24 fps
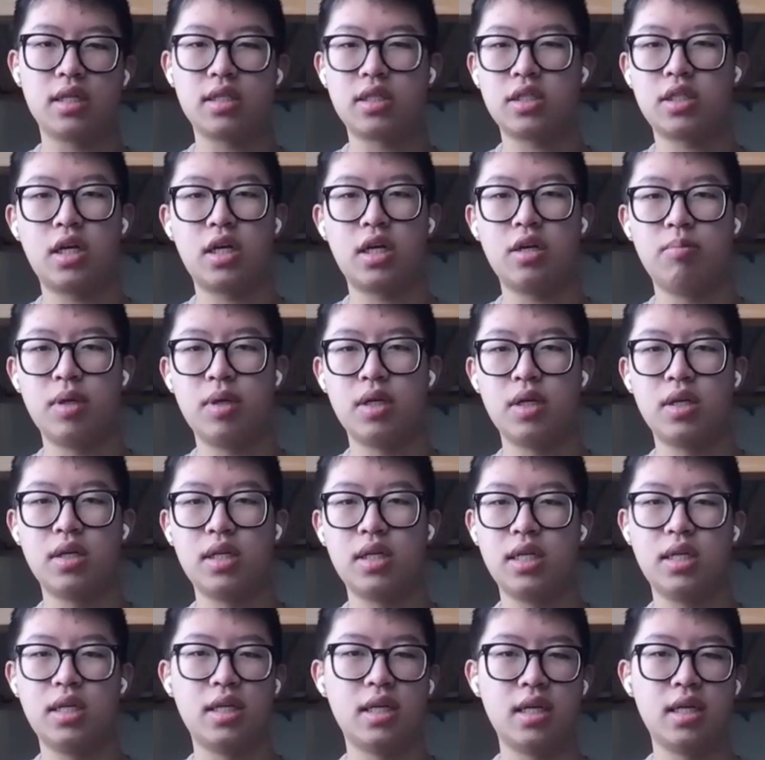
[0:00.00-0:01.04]
like
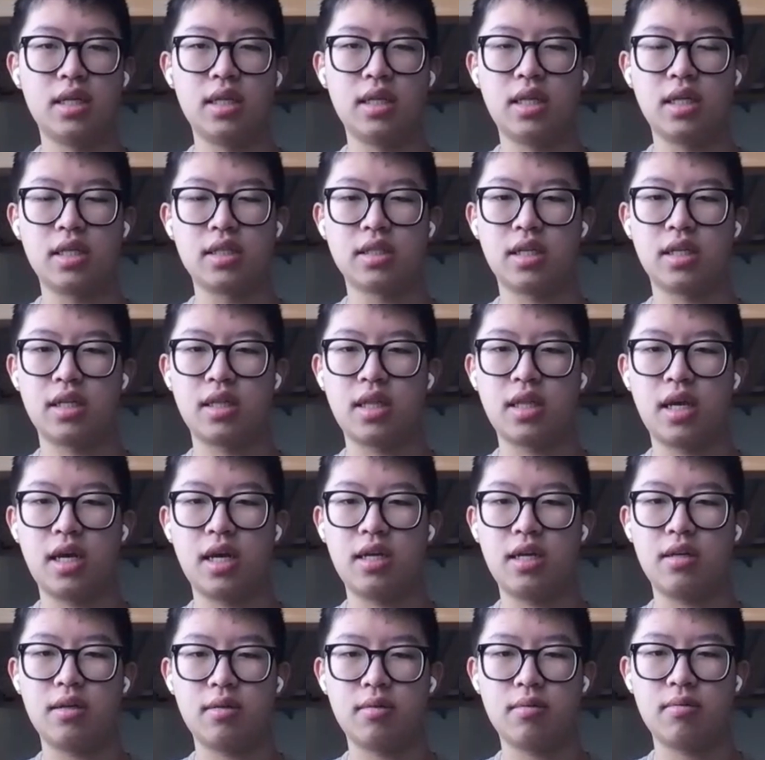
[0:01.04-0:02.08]
solubility and things like
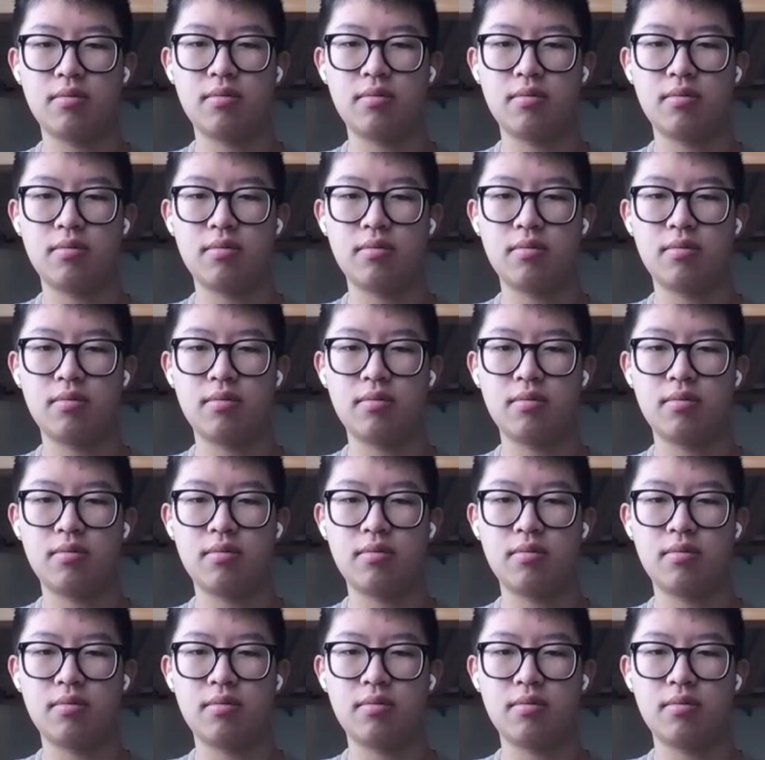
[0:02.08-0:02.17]
that.